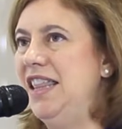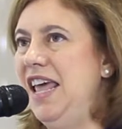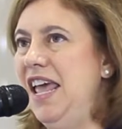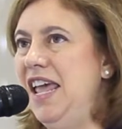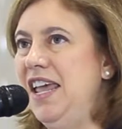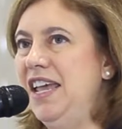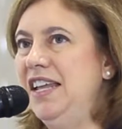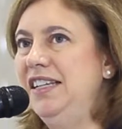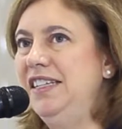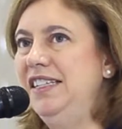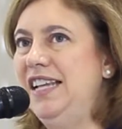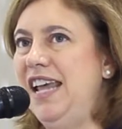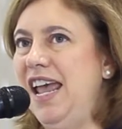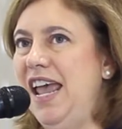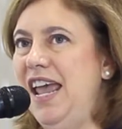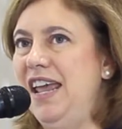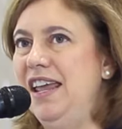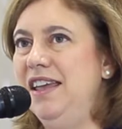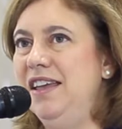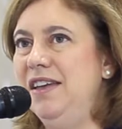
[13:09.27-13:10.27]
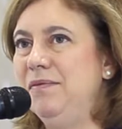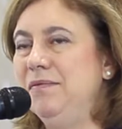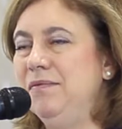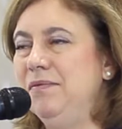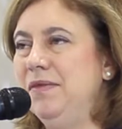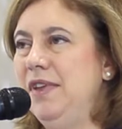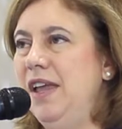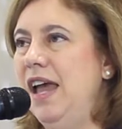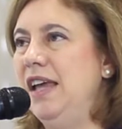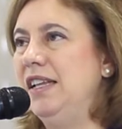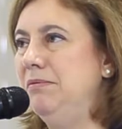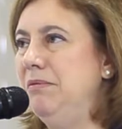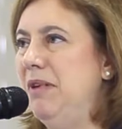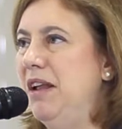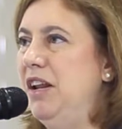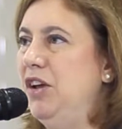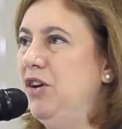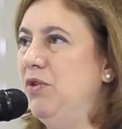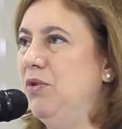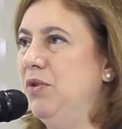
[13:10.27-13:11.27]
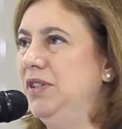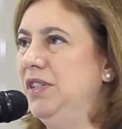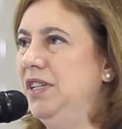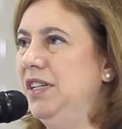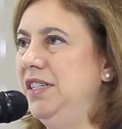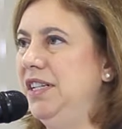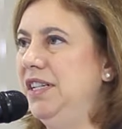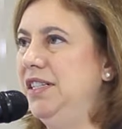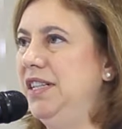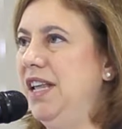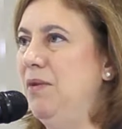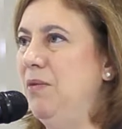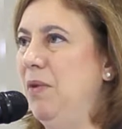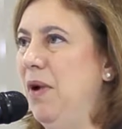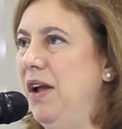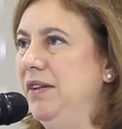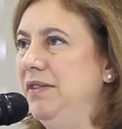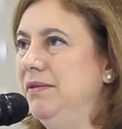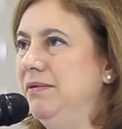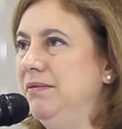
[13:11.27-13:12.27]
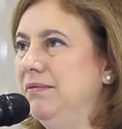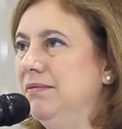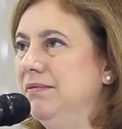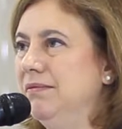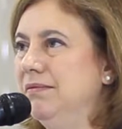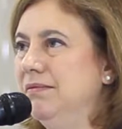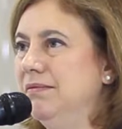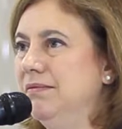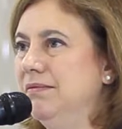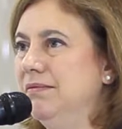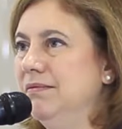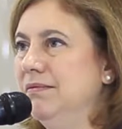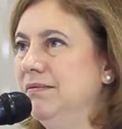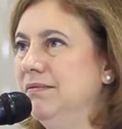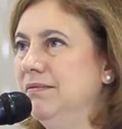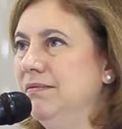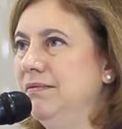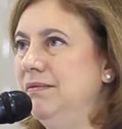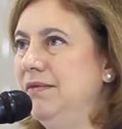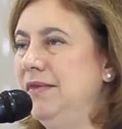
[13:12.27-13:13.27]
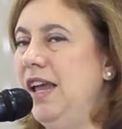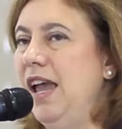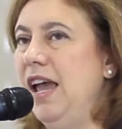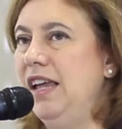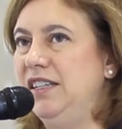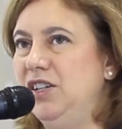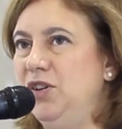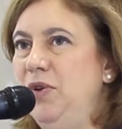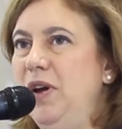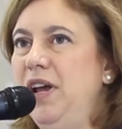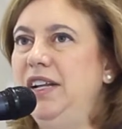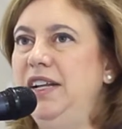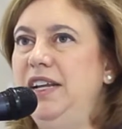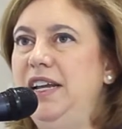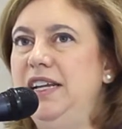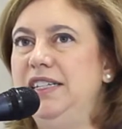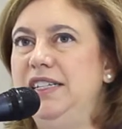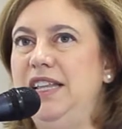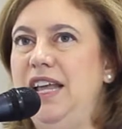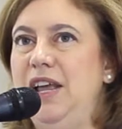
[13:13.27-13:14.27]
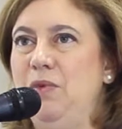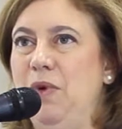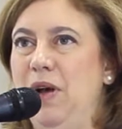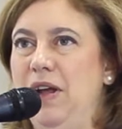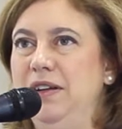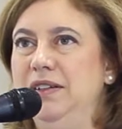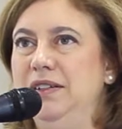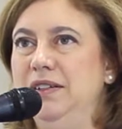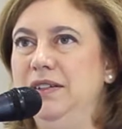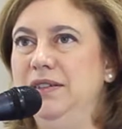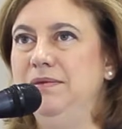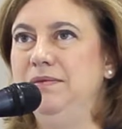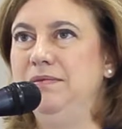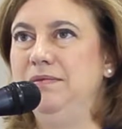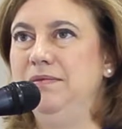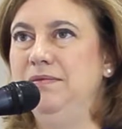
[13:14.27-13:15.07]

they can take as many courses as they want, as quickly as they want.